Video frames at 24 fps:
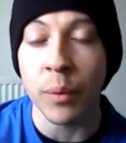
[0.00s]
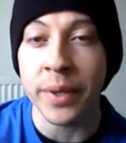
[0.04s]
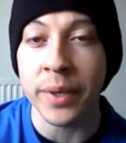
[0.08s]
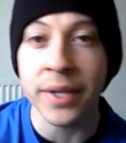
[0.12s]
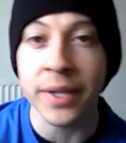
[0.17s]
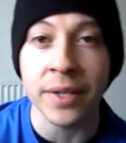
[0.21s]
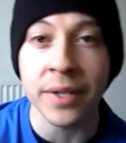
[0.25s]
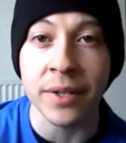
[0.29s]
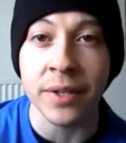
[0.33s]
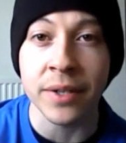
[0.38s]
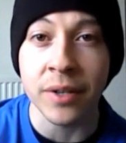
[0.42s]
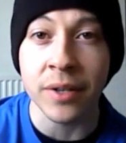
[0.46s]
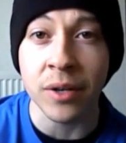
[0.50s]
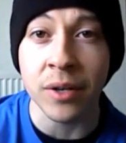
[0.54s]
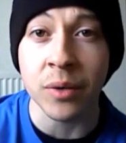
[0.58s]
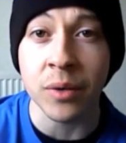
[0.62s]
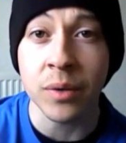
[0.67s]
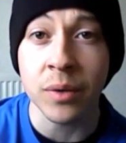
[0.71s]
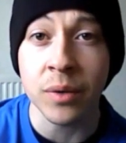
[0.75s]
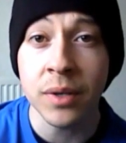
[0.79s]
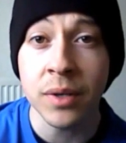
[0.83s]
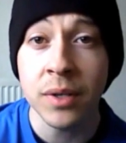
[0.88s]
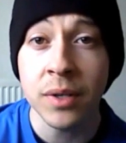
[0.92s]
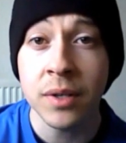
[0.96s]
we didn't know
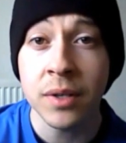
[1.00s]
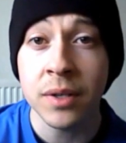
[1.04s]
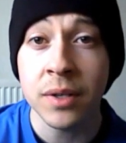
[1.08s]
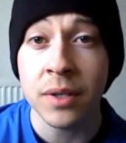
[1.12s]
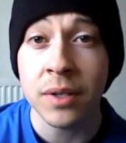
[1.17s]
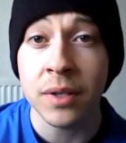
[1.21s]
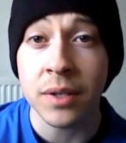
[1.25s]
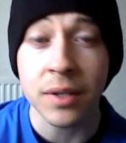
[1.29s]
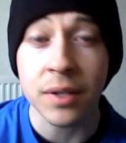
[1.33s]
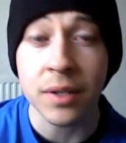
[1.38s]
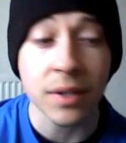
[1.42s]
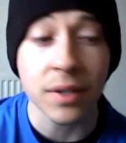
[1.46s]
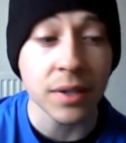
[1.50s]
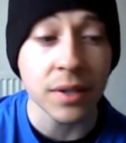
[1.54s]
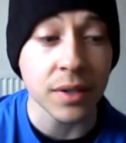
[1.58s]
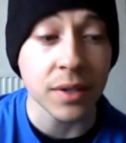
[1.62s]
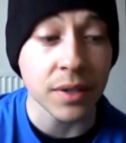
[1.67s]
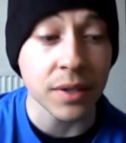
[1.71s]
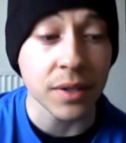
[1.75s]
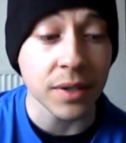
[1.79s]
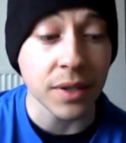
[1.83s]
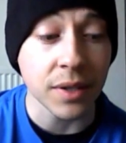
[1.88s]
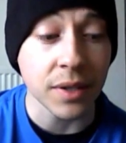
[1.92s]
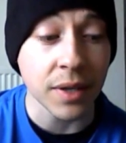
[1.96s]

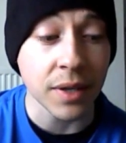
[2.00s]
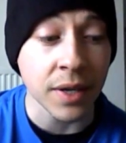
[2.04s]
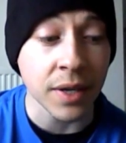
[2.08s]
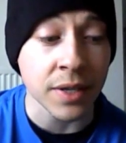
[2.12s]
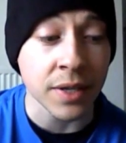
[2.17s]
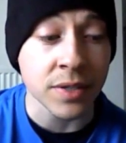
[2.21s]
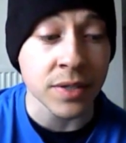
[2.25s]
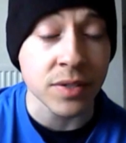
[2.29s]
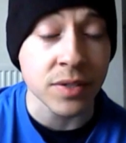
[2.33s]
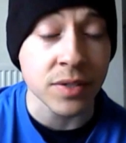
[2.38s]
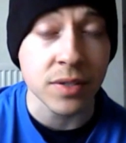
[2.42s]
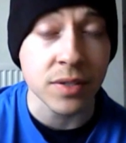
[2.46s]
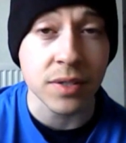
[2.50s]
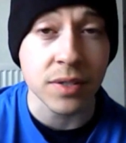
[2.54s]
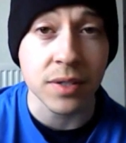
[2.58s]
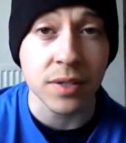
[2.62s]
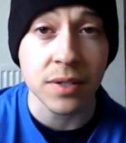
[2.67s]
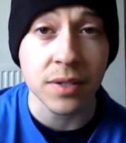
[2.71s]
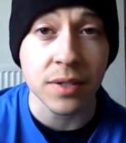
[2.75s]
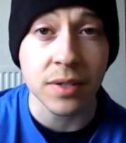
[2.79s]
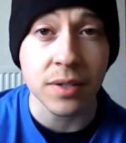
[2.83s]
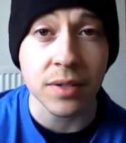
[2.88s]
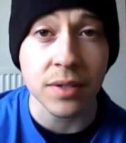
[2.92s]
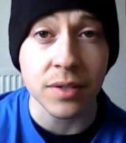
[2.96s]
as
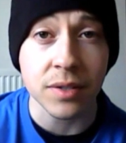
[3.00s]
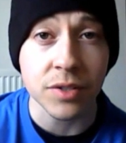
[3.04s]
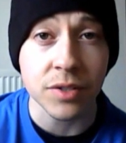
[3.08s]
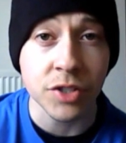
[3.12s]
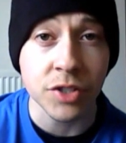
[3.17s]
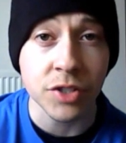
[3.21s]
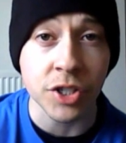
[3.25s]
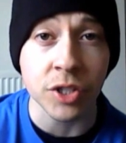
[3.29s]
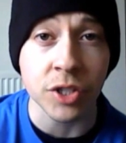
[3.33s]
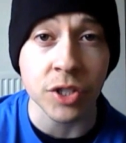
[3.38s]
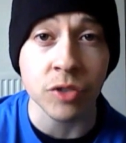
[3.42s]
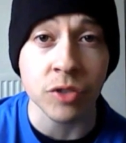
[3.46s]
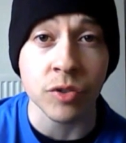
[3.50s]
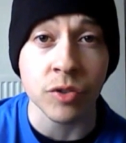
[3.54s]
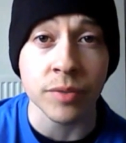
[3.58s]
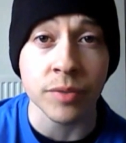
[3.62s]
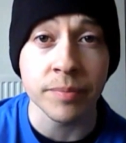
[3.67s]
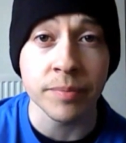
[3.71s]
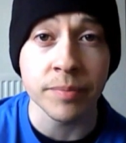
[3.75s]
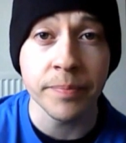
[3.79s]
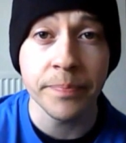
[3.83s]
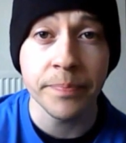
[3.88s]
children,